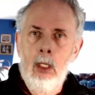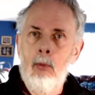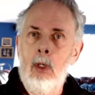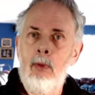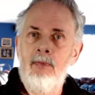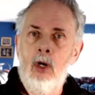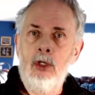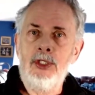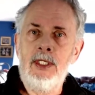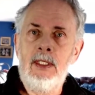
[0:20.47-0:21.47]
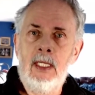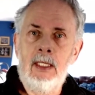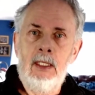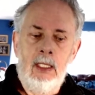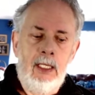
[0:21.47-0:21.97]
Well, we've all seen on
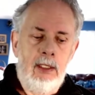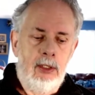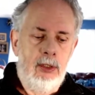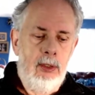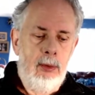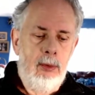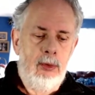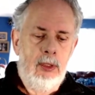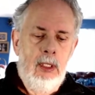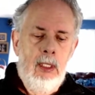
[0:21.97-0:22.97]
the latest news